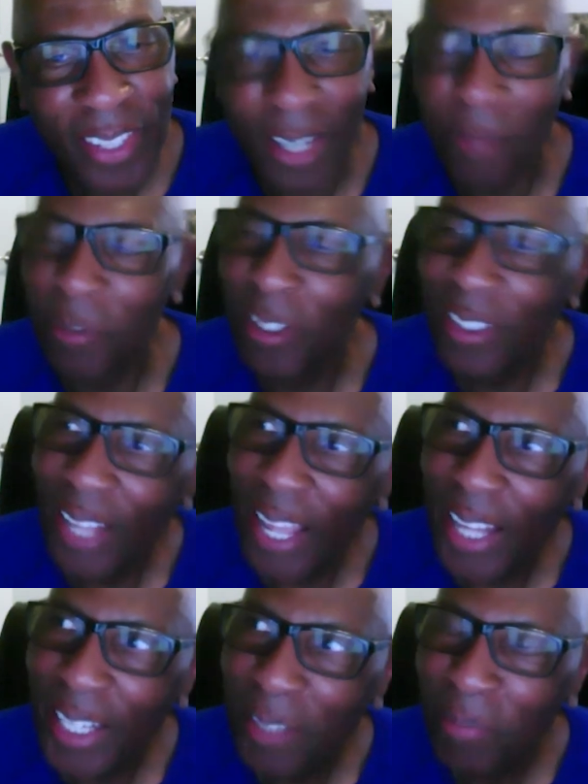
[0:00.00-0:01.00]
And I looked
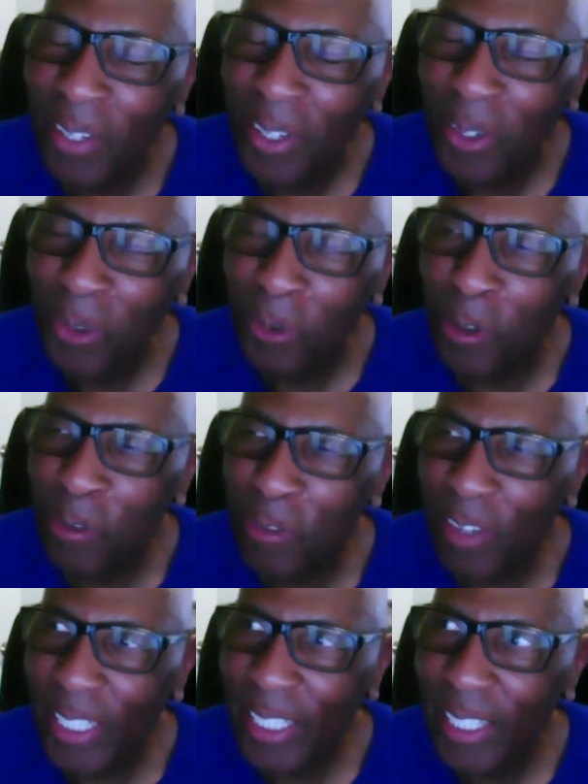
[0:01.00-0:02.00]
at him real
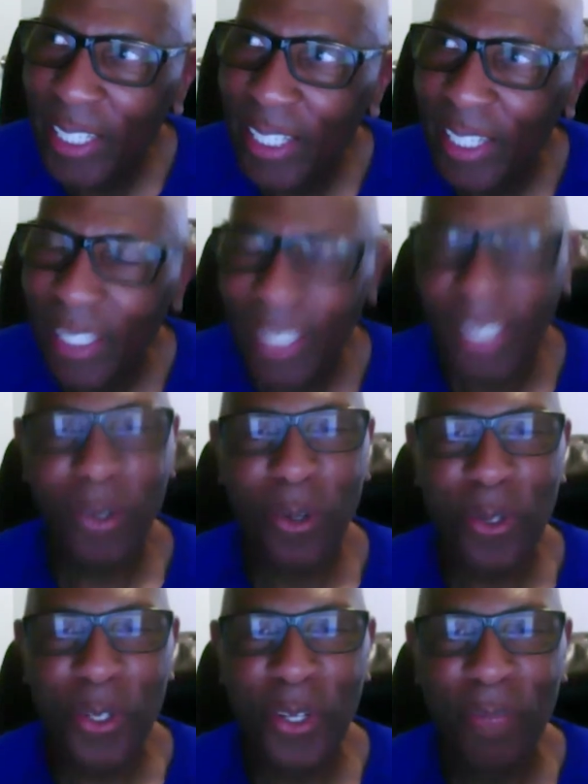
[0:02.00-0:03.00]
funny. He
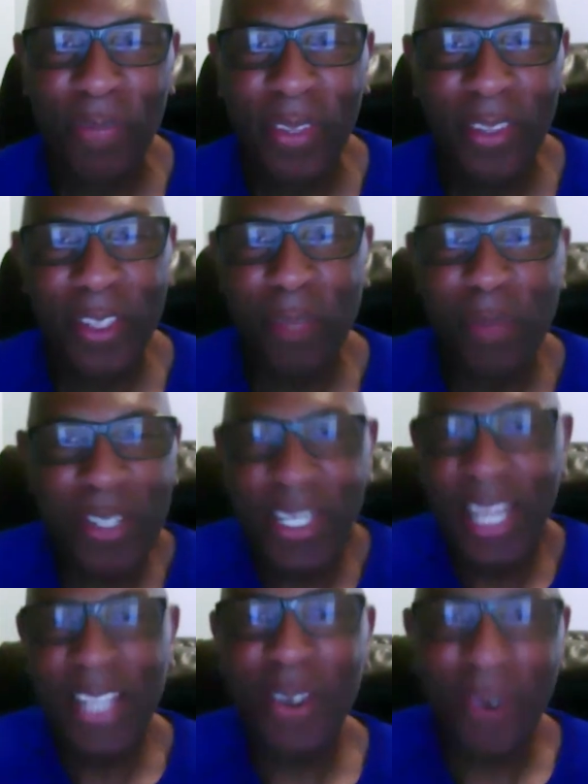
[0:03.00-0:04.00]
goes, The
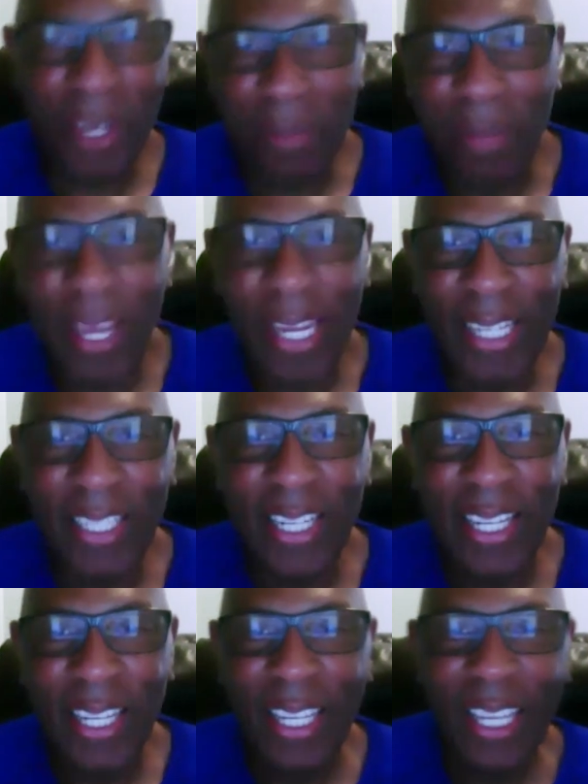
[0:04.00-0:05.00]
mistake's already made.
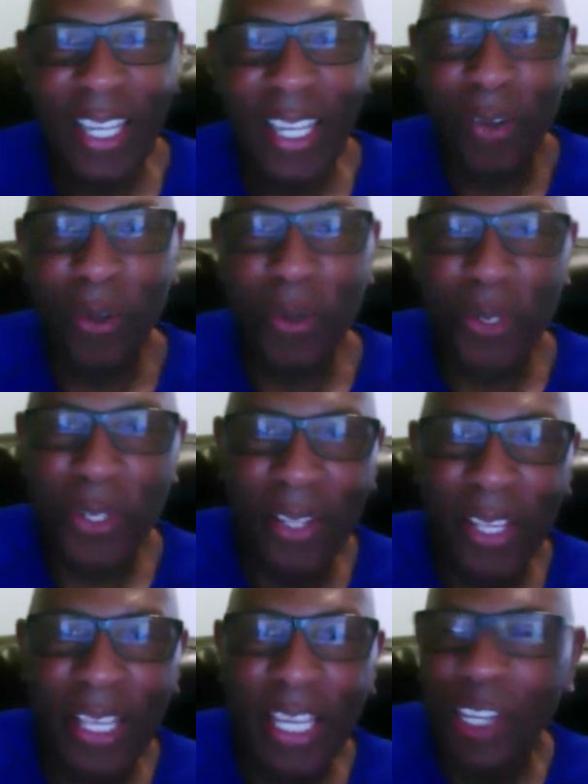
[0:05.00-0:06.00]
He goes,
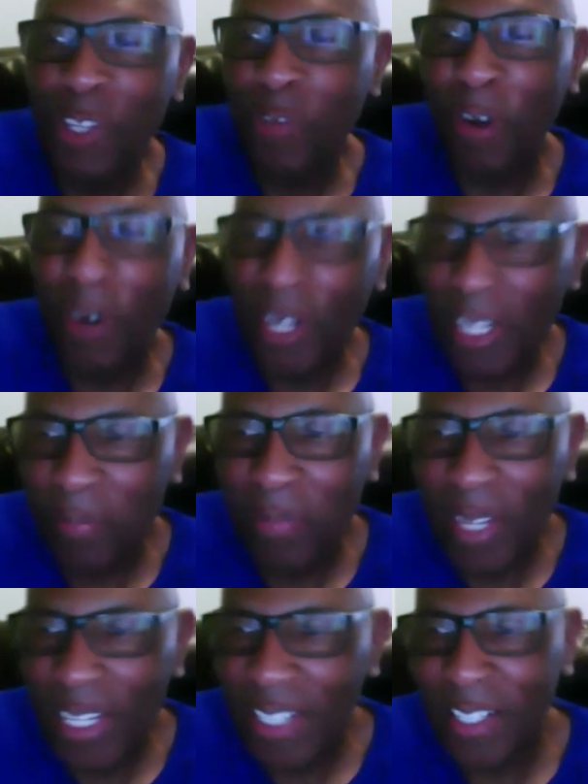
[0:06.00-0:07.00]
you've already
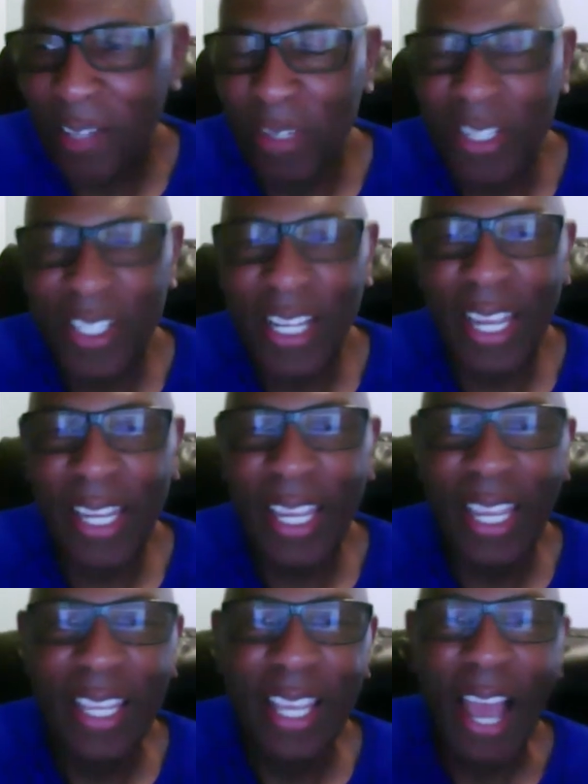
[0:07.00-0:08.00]
admitted to the mistake.
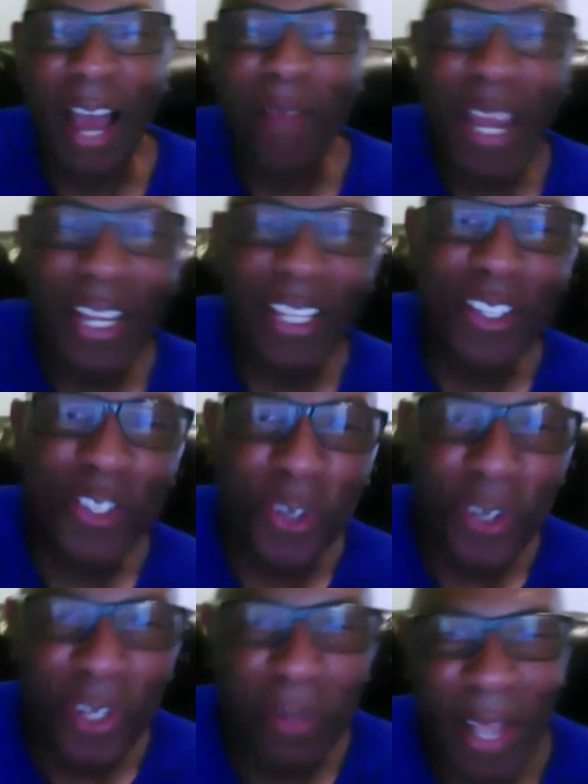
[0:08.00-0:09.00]
I'm not
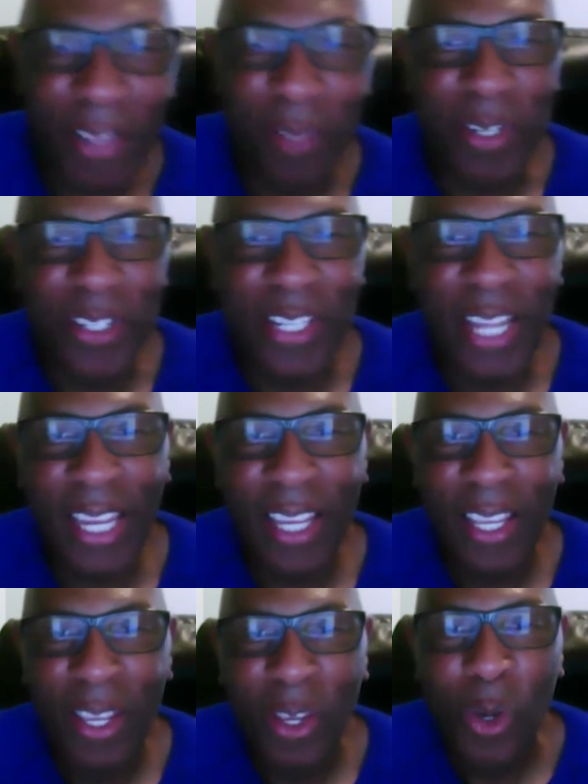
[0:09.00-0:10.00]
concerned about the
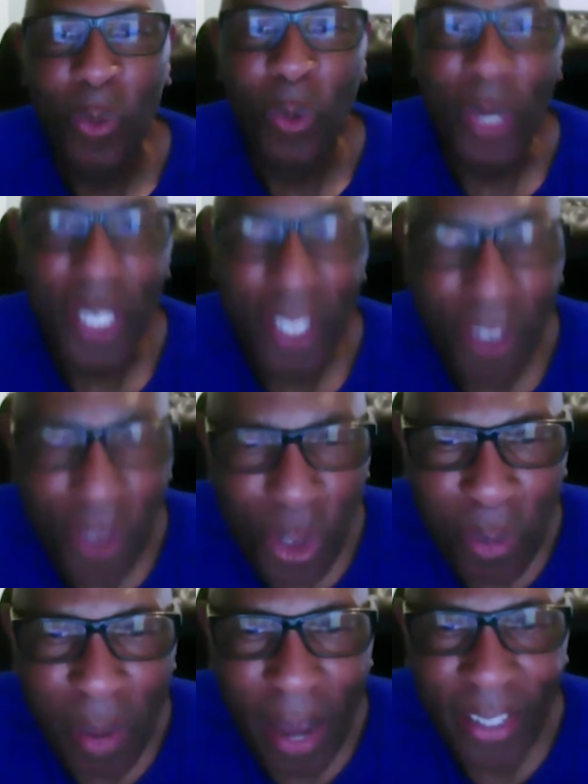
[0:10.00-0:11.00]
mistake. What are you going to do
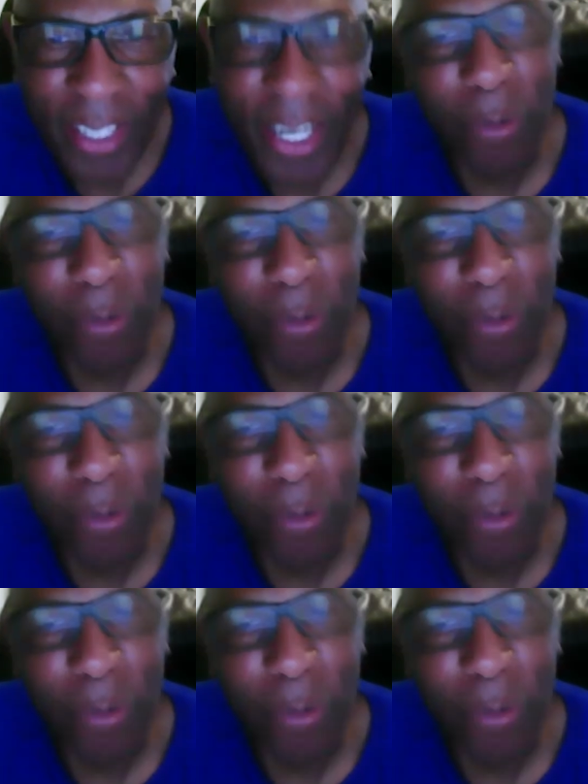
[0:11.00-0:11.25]
about it?